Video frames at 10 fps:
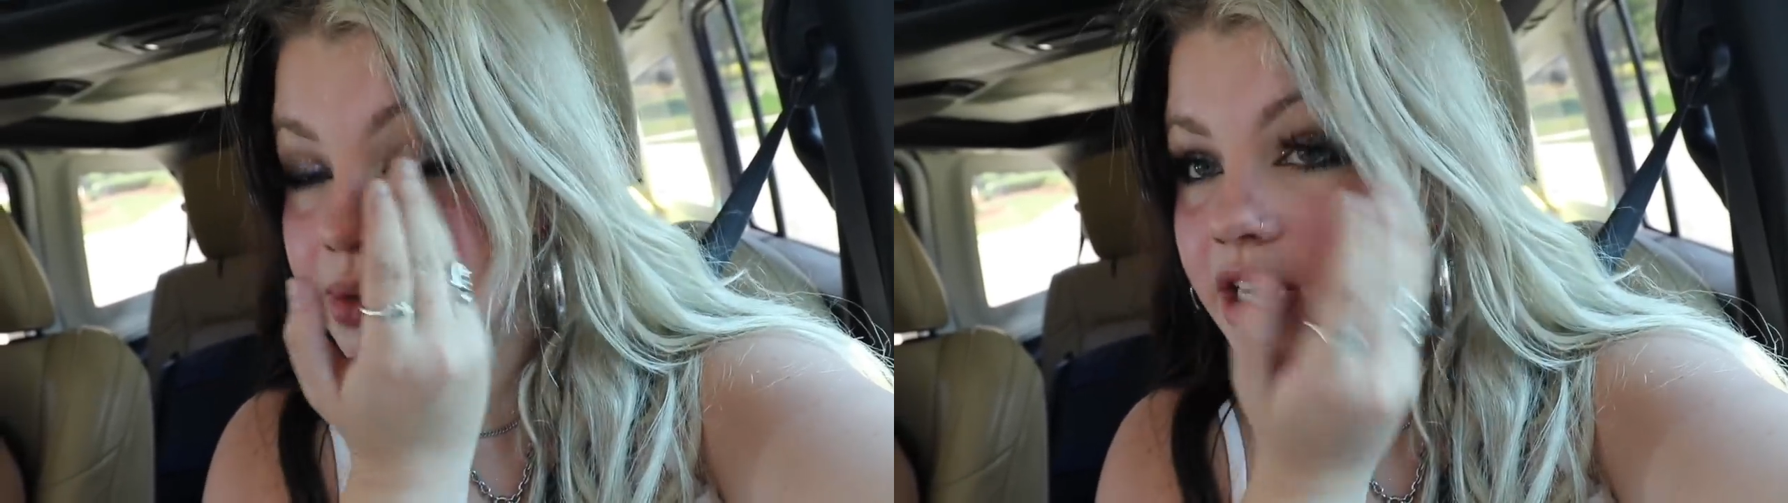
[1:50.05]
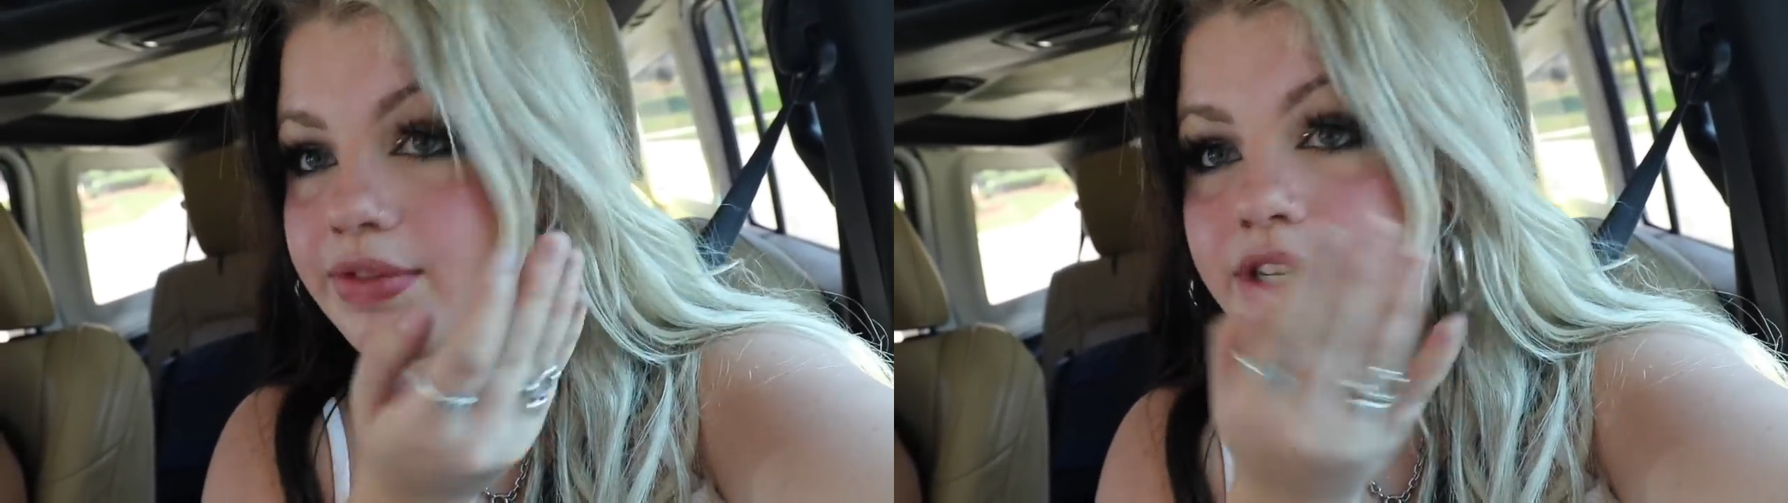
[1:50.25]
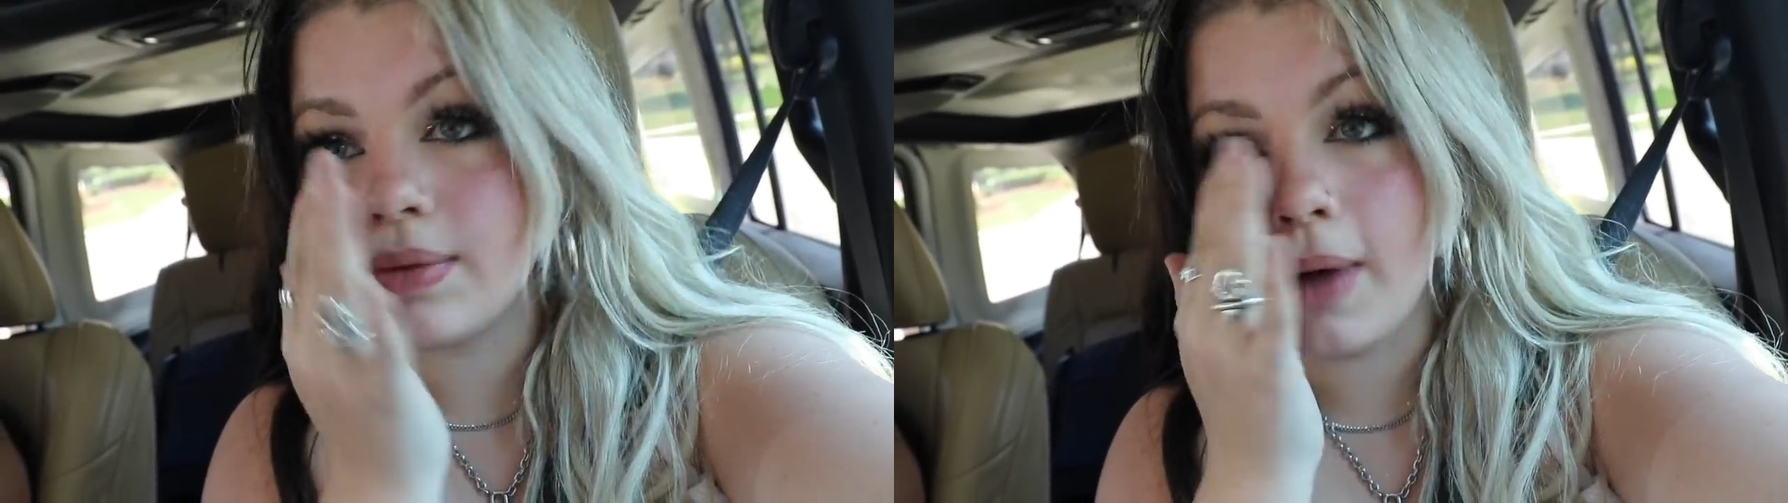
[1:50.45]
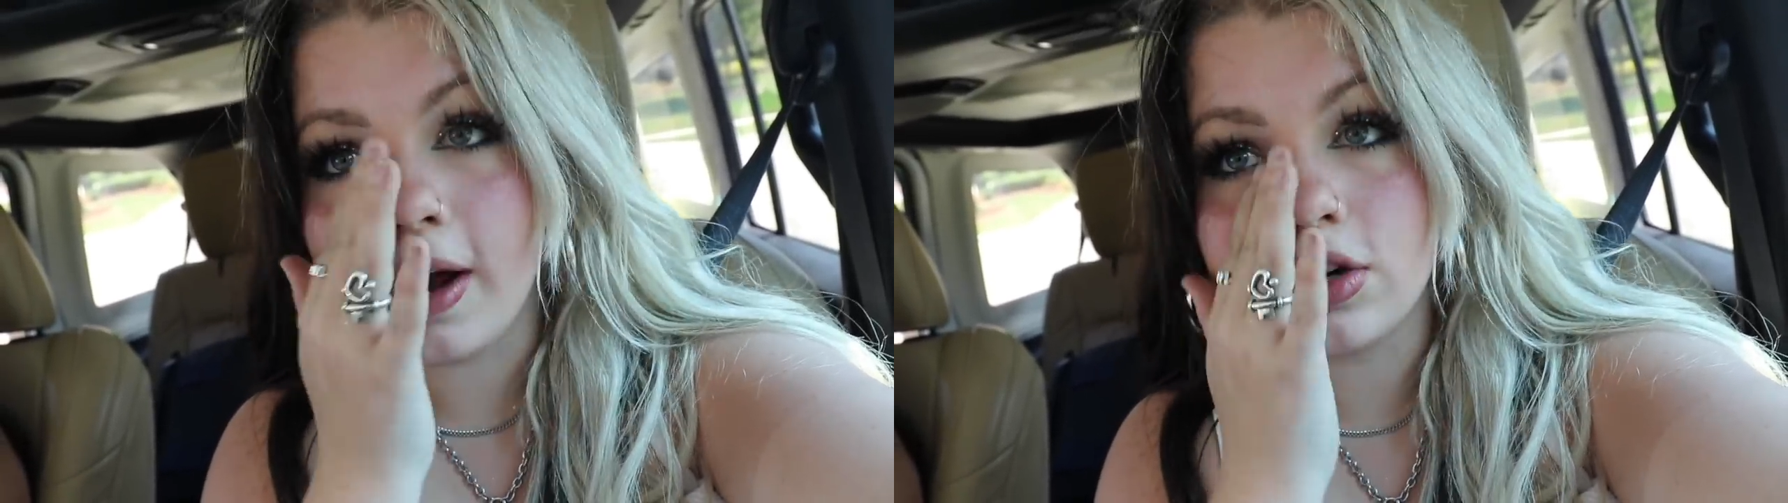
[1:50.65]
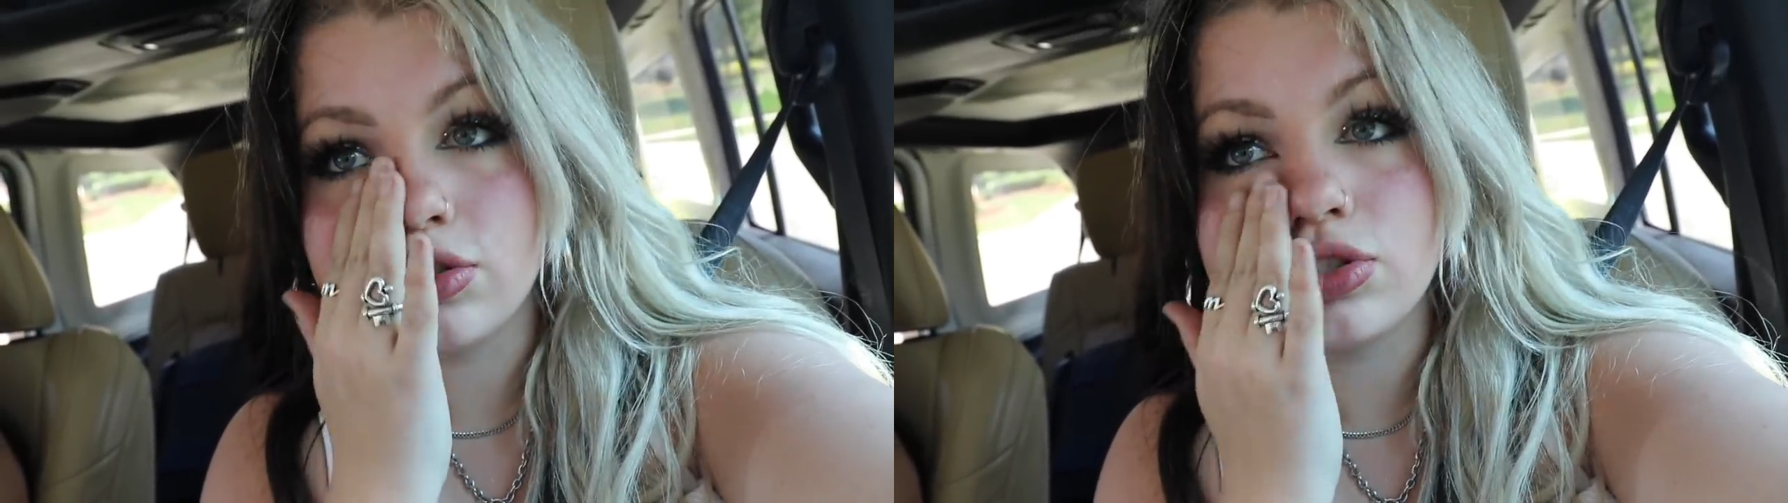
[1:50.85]
Me and Avy did it by
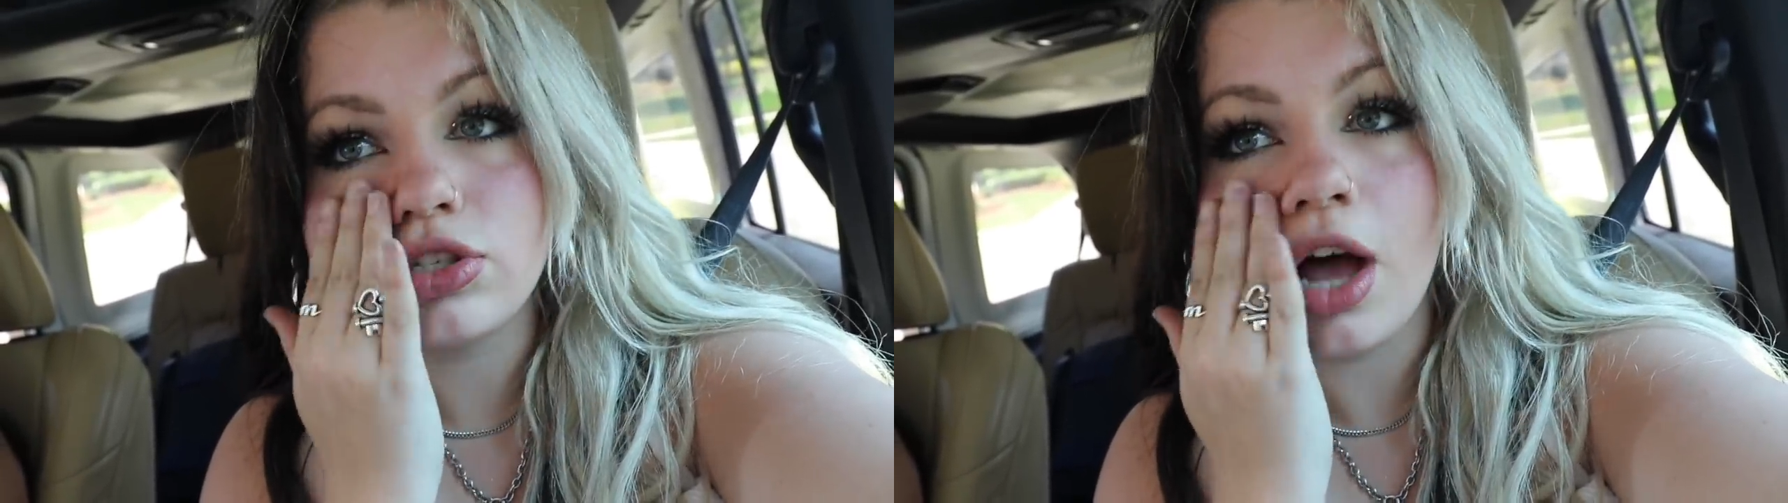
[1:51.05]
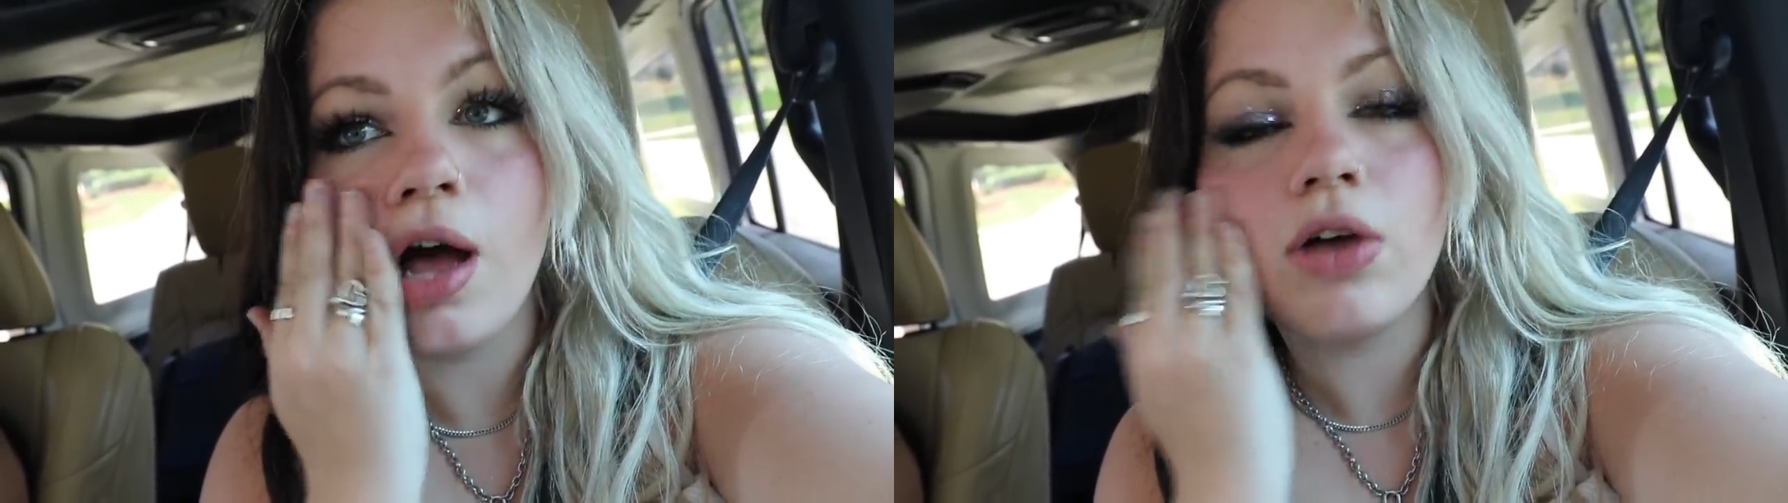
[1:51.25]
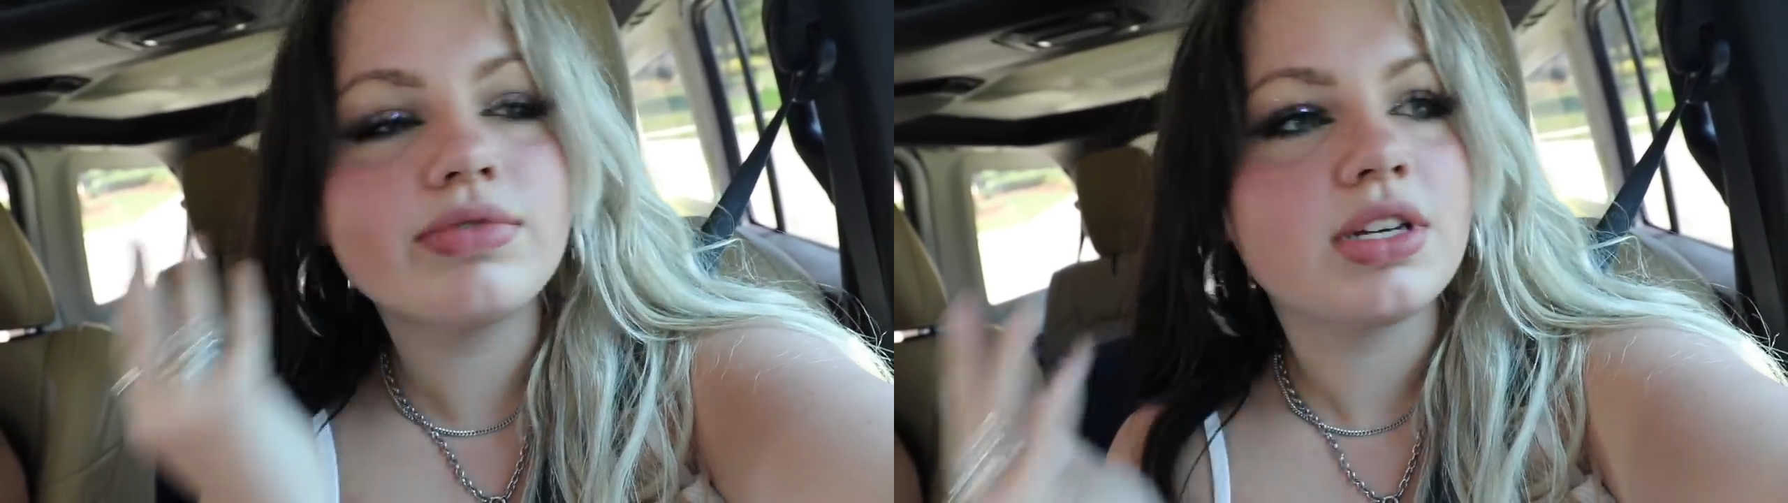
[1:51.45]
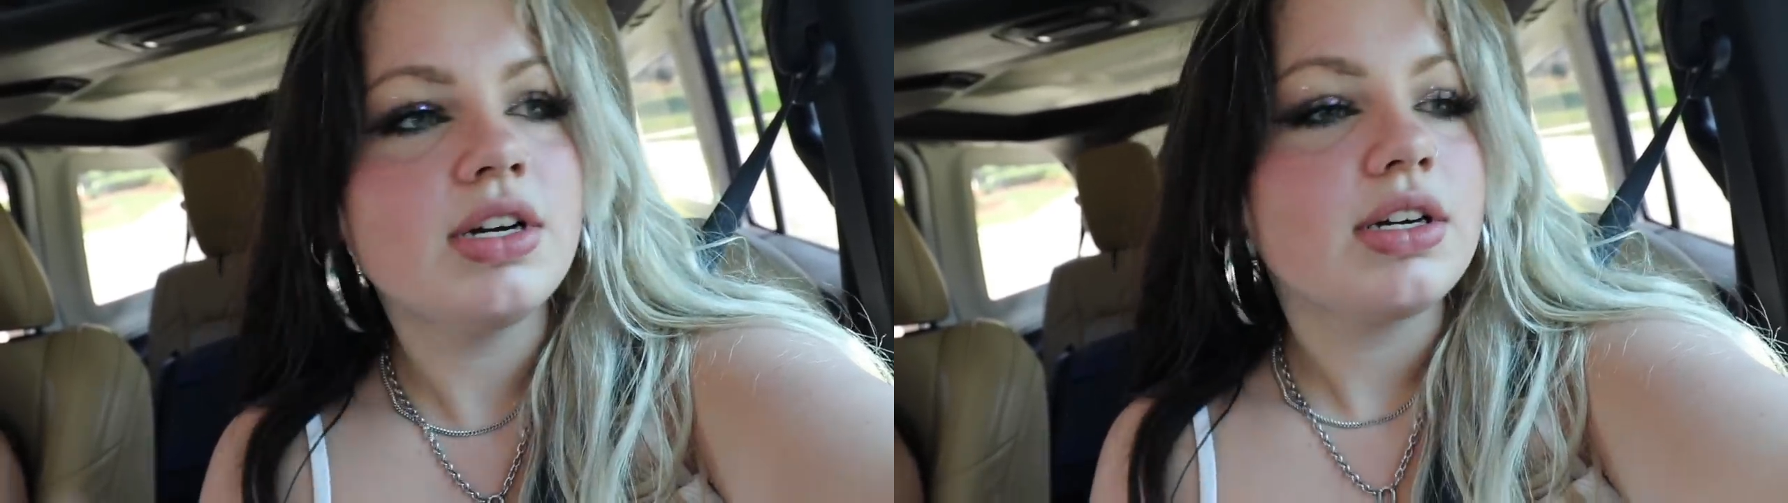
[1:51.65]
ourselves